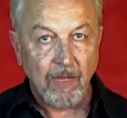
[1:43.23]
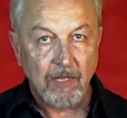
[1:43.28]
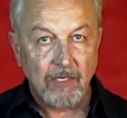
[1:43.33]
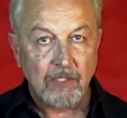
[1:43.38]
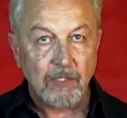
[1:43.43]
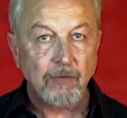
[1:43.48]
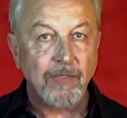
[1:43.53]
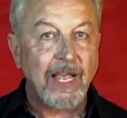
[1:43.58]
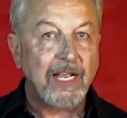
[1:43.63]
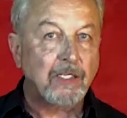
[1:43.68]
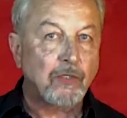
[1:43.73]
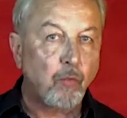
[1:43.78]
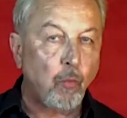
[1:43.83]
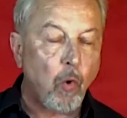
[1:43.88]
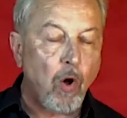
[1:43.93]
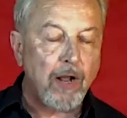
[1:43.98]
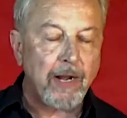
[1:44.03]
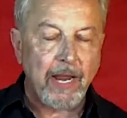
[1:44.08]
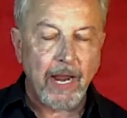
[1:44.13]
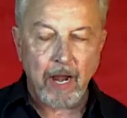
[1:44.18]
So that's
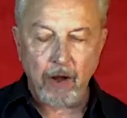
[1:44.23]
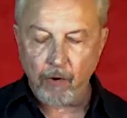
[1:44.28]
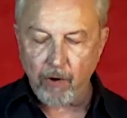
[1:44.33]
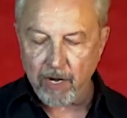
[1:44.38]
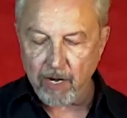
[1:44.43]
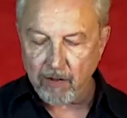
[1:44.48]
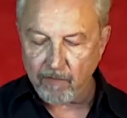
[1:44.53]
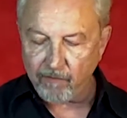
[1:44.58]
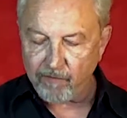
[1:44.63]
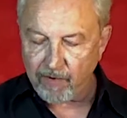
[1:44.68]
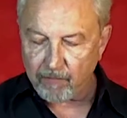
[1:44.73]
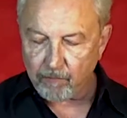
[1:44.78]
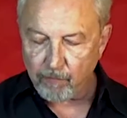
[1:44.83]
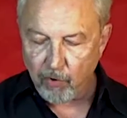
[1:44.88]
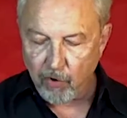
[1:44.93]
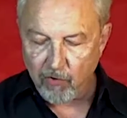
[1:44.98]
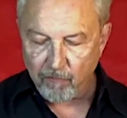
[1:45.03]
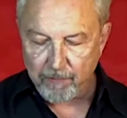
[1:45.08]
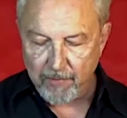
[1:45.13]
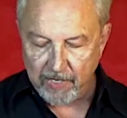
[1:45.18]
one area of
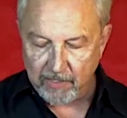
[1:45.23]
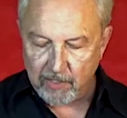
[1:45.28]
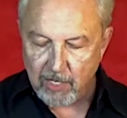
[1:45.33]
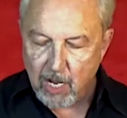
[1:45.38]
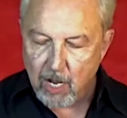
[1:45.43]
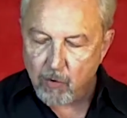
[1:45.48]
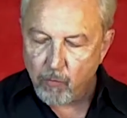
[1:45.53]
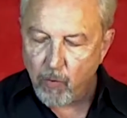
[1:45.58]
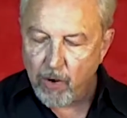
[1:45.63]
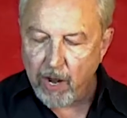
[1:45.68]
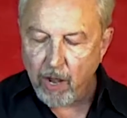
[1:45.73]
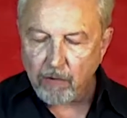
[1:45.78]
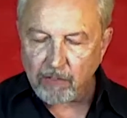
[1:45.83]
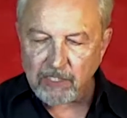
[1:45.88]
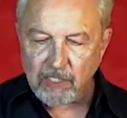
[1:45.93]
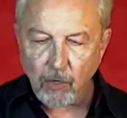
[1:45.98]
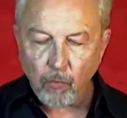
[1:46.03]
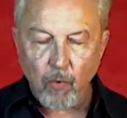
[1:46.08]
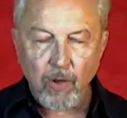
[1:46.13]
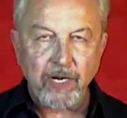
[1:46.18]
improvement. We
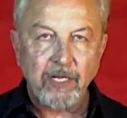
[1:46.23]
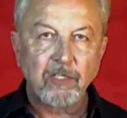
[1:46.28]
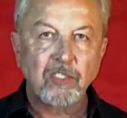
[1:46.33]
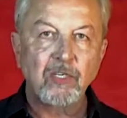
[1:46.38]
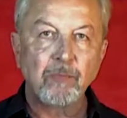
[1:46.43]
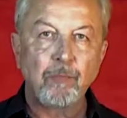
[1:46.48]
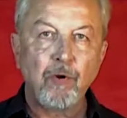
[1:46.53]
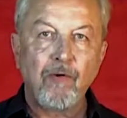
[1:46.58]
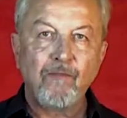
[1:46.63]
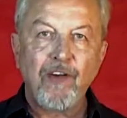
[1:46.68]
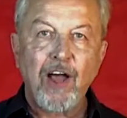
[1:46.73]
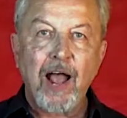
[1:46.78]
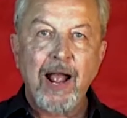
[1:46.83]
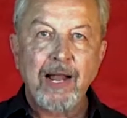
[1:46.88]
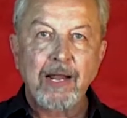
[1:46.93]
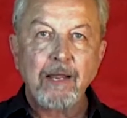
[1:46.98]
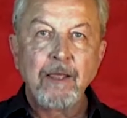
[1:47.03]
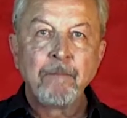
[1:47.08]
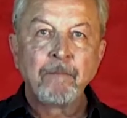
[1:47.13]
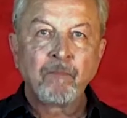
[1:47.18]
also wanted to
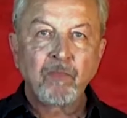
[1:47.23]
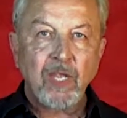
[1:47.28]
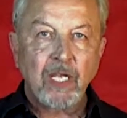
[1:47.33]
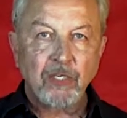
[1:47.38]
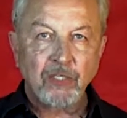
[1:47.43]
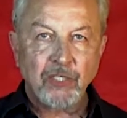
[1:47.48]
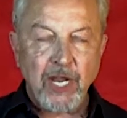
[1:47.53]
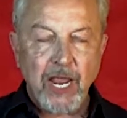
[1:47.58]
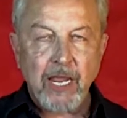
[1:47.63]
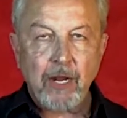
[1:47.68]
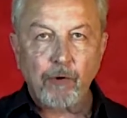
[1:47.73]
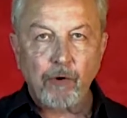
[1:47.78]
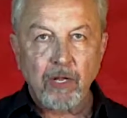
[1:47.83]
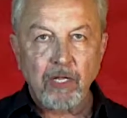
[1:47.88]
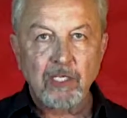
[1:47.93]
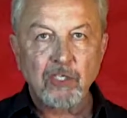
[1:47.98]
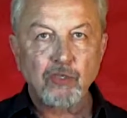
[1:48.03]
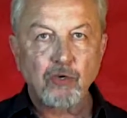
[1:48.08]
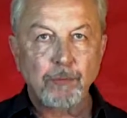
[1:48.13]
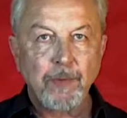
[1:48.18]
provide a shaker
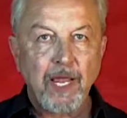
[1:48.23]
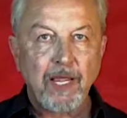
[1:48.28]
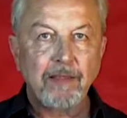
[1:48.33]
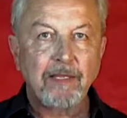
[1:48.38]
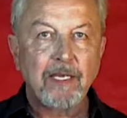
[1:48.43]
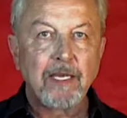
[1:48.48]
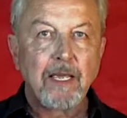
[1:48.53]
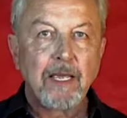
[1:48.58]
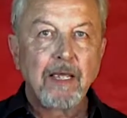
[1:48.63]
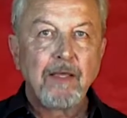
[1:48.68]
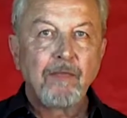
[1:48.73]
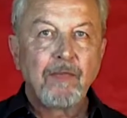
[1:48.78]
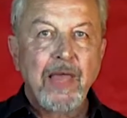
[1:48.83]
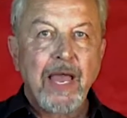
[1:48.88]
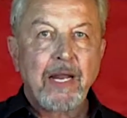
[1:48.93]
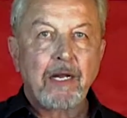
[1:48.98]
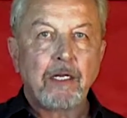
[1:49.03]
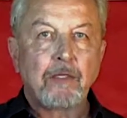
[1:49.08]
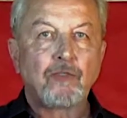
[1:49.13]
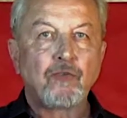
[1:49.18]
instrument
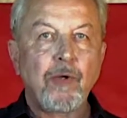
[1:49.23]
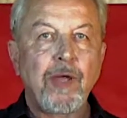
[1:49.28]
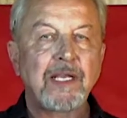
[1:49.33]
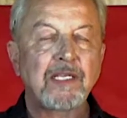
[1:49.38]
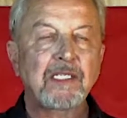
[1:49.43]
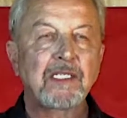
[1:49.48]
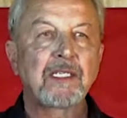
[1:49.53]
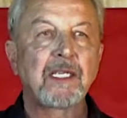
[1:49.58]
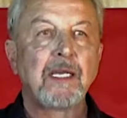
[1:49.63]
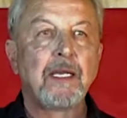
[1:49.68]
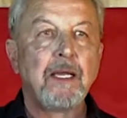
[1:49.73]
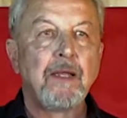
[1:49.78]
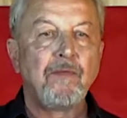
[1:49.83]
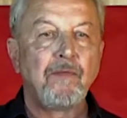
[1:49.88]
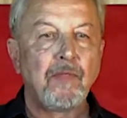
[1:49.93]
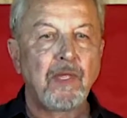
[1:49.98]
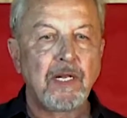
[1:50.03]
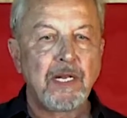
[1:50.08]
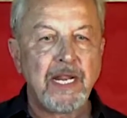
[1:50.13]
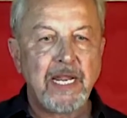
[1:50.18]
that addressed
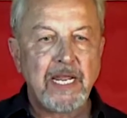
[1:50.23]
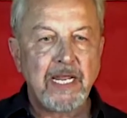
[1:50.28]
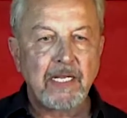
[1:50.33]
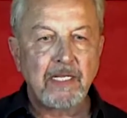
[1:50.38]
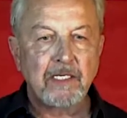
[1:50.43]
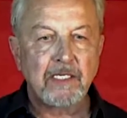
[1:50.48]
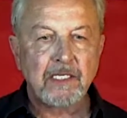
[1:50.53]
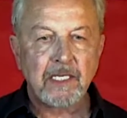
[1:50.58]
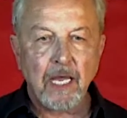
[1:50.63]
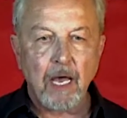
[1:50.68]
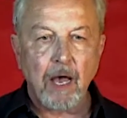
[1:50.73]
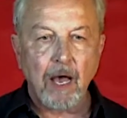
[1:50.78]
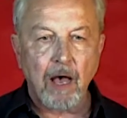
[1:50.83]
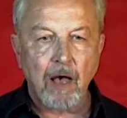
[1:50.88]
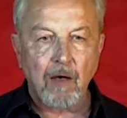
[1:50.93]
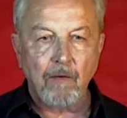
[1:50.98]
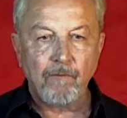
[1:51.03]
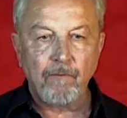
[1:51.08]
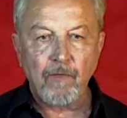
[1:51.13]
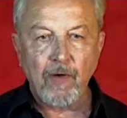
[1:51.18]
the needs
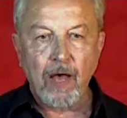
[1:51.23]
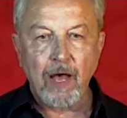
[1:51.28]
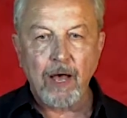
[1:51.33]
of